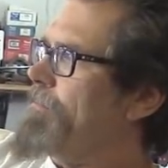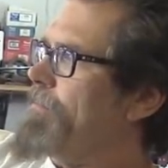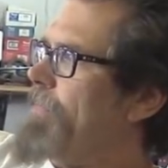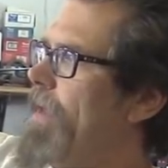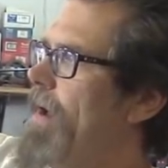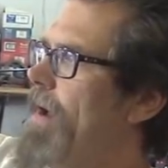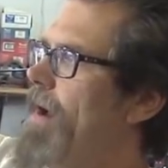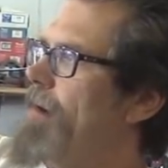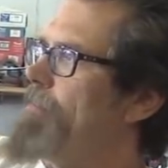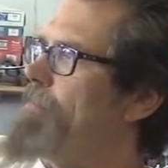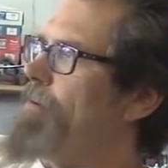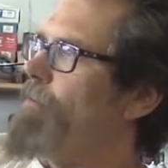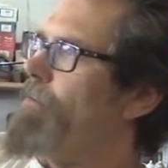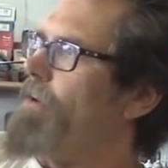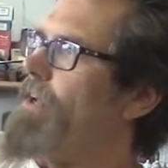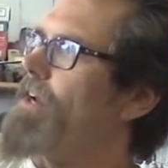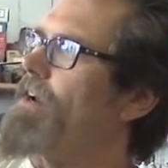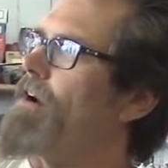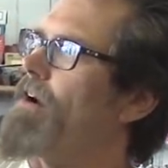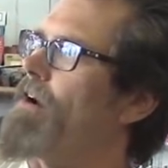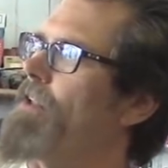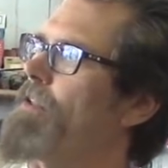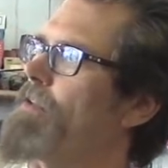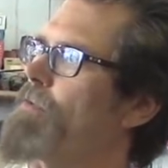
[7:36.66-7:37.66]
But when I
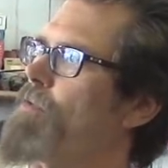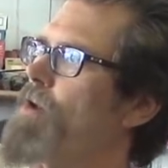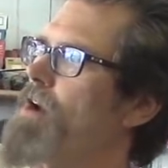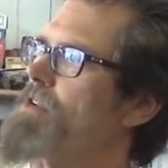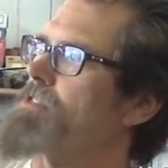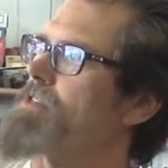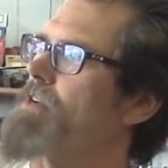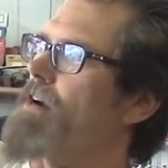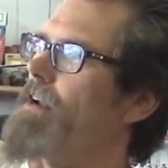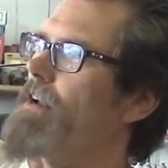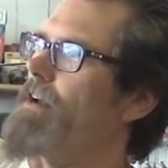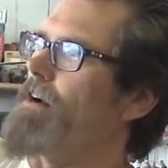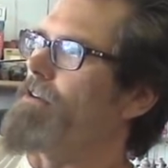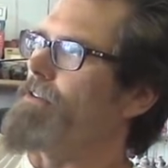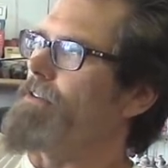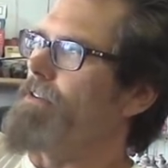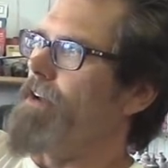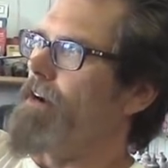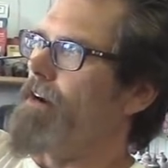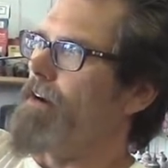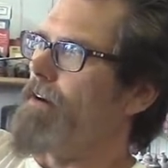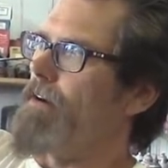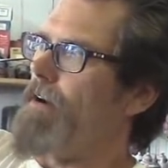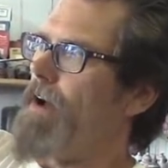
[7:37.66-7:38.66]
got all the rust cut out in
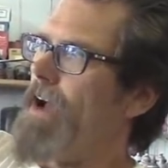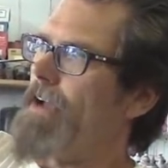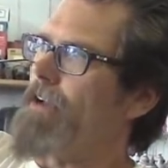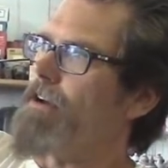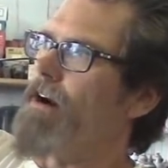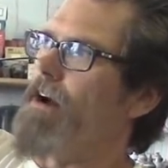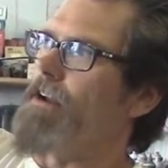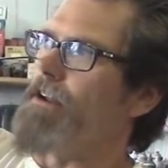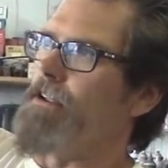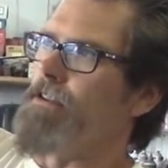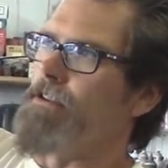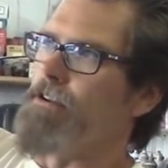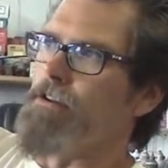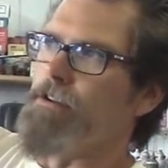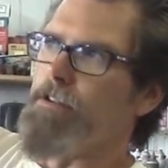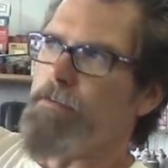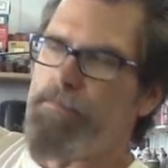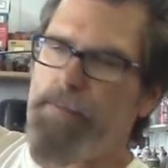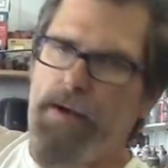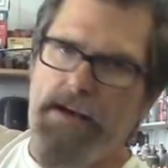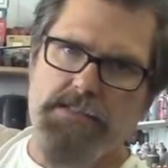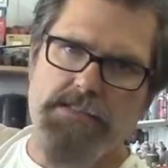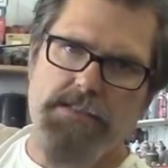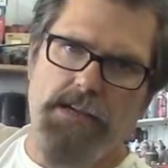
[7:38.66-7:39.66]
there, I got in there
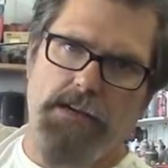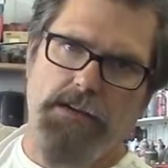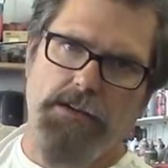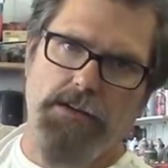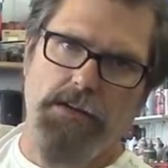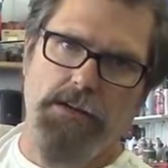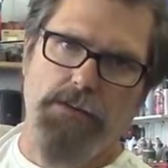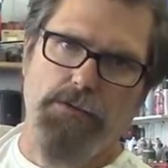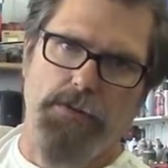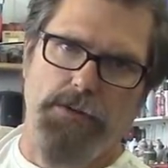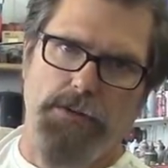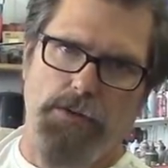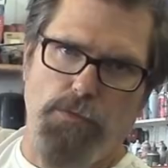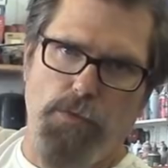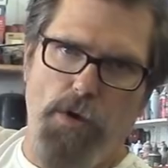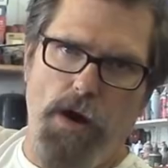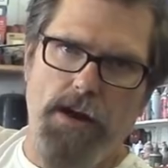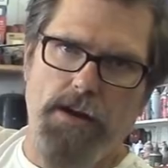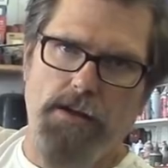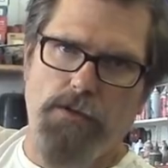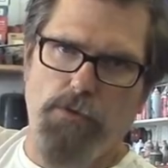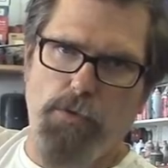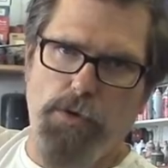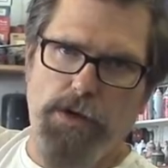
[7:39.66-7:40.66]
the best I could with a
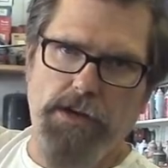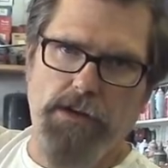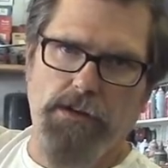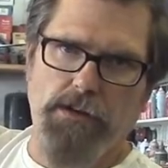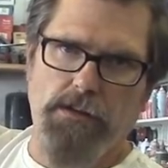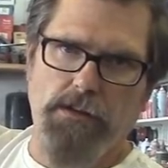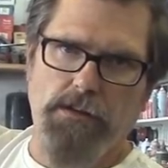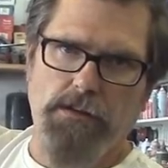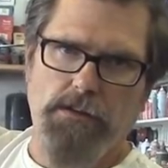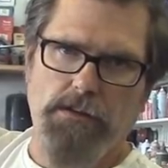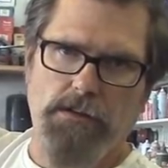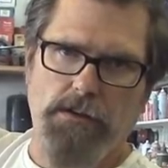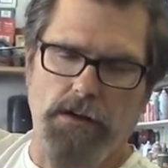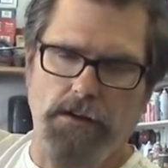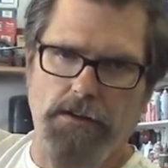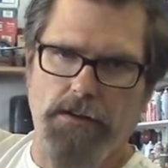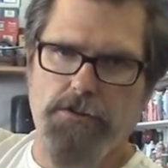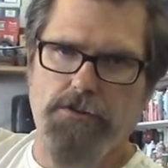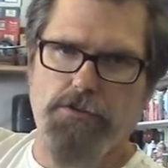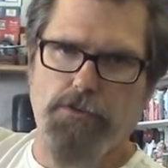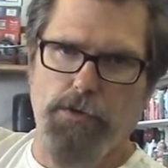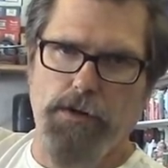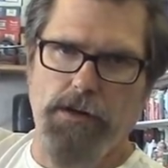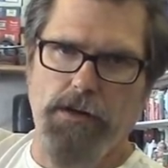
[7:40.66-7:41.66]
wire wheel on
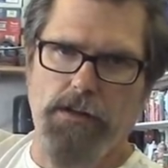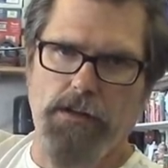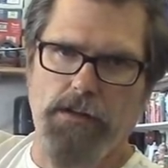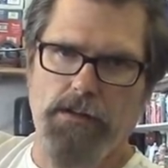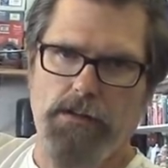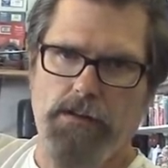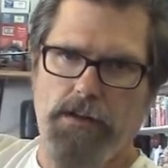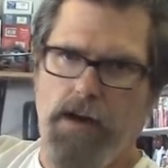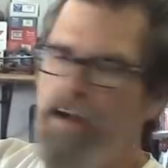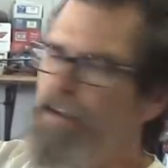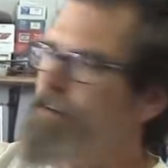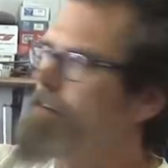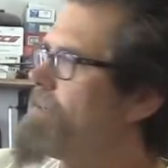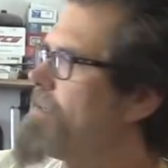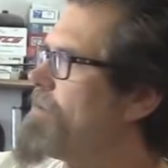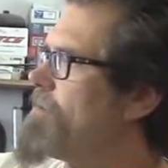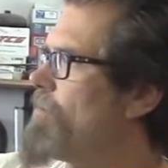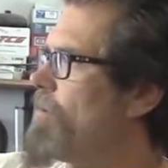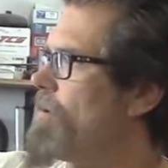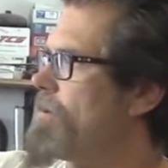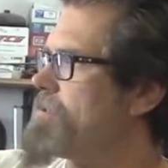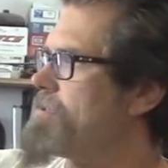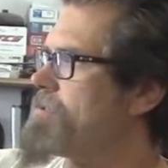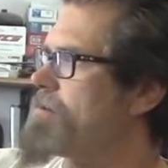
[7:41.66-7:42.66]
a drill. I didn't
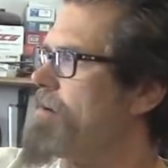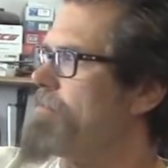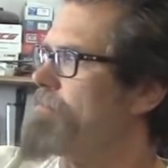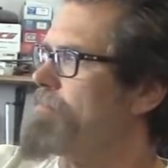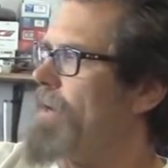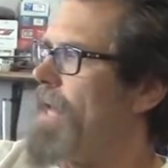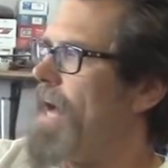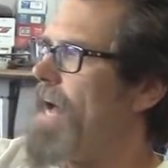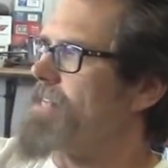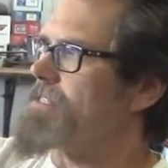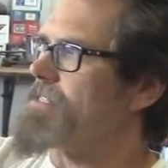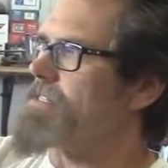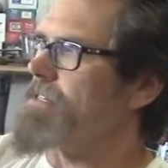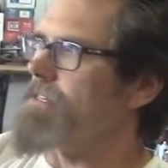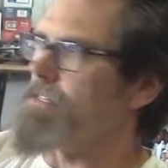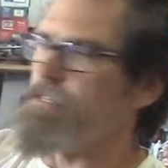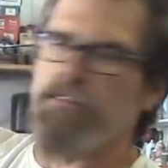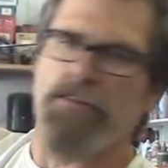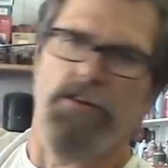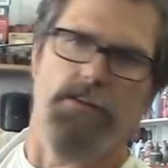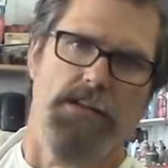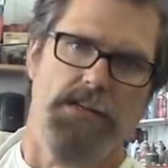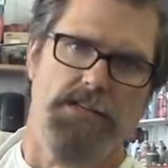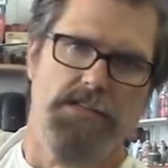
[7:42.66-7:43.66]
want to start blasting because
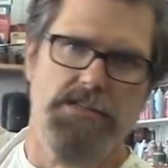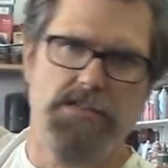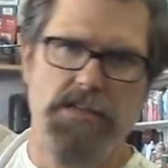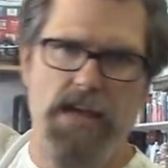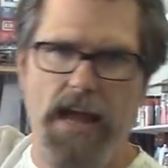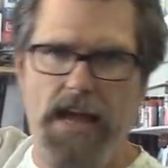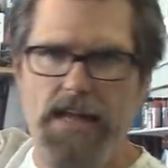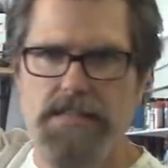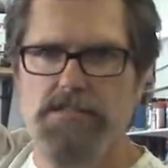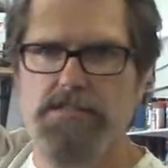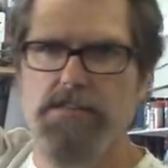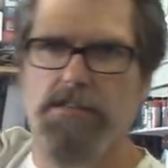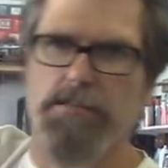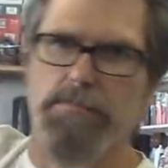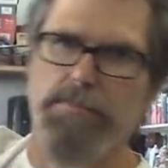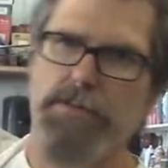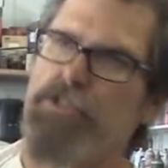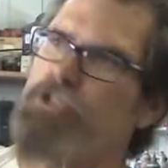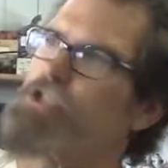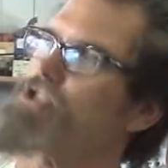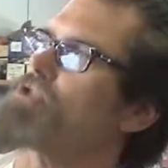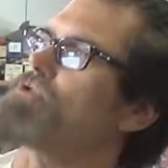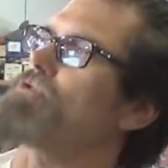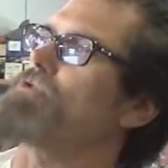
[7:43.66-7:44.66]
all that sand's going to be
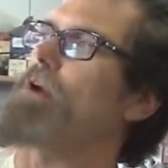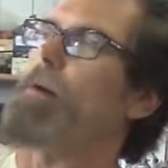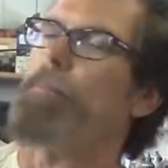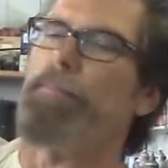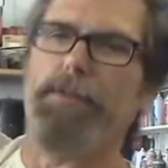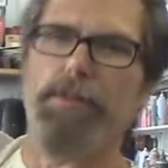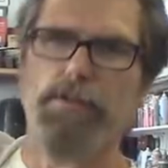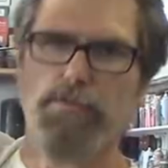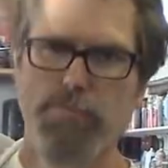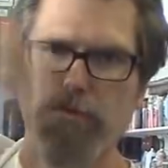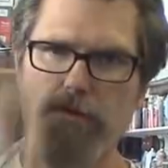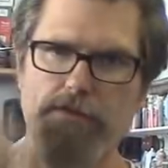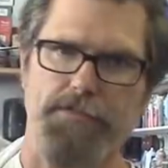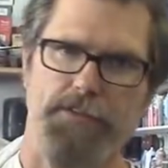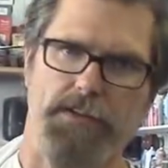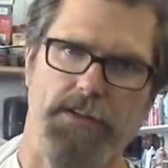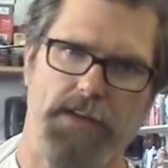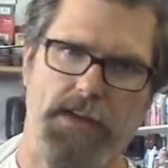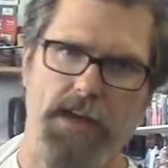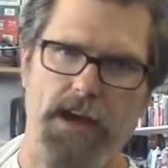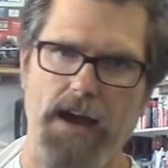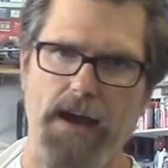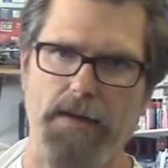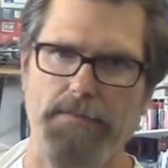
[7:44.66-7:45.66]
shooting up in the roof of the
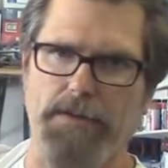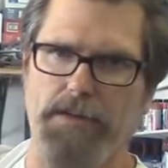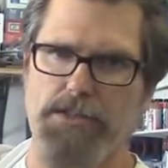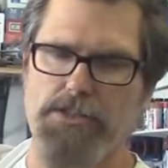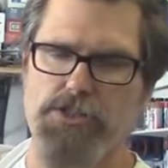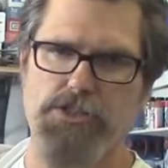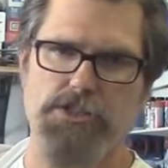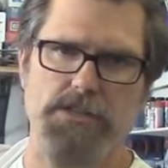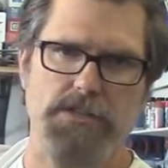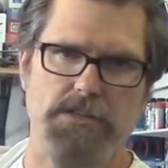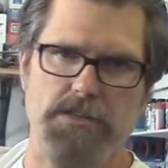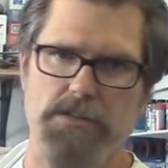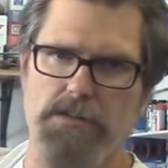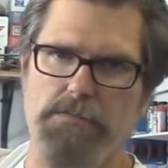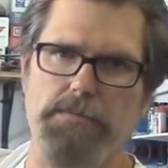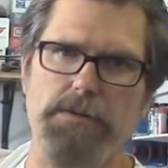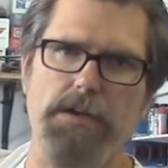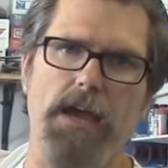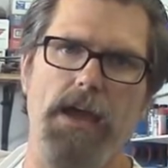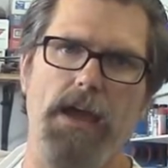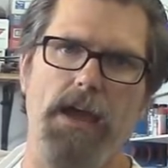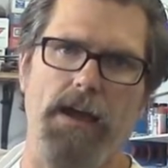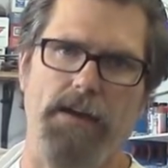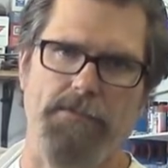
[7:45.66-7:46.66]
cab. That shit's going to
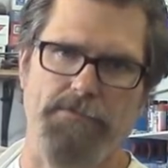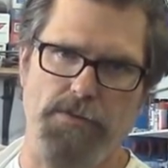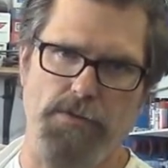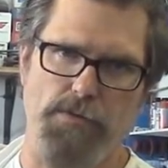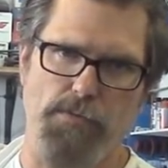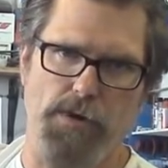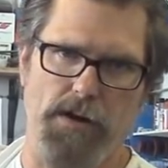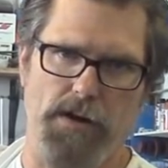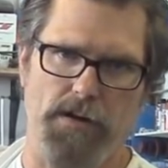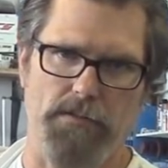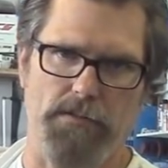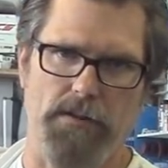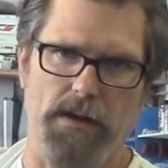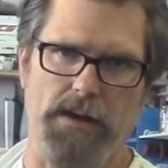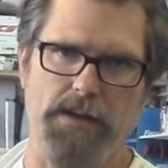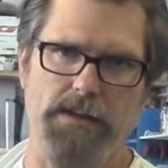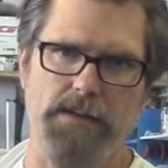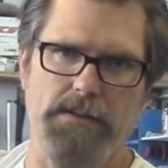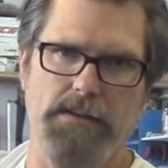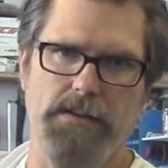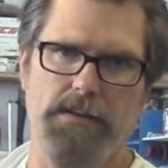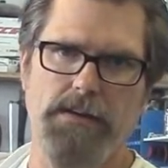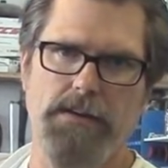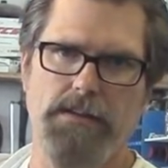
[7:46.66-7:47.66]
be everywhere,
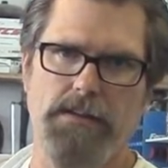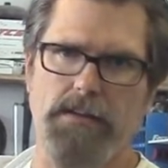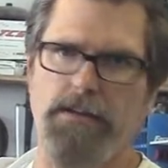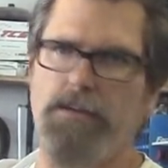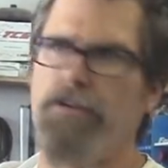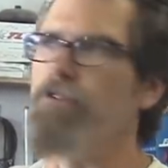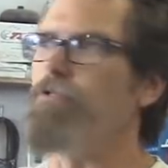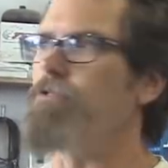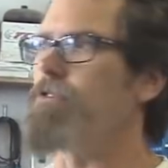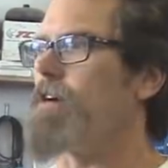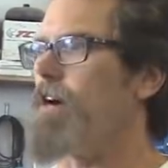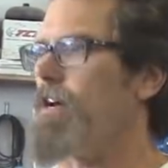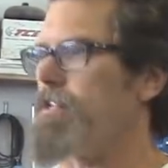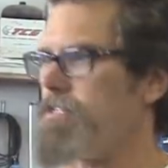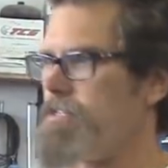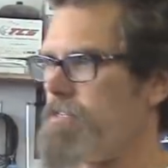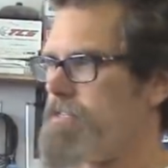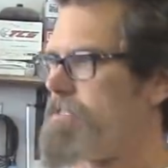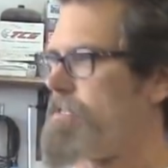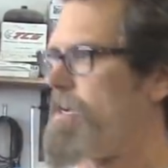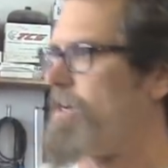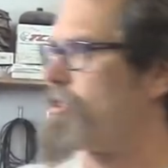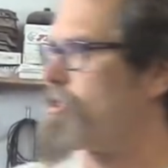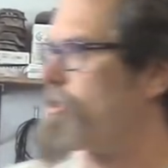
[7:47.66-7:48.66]
right? Like who cuts a
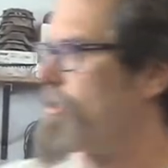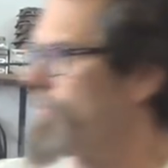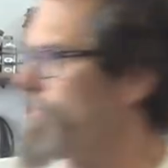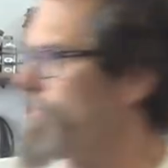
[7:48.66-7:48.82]
section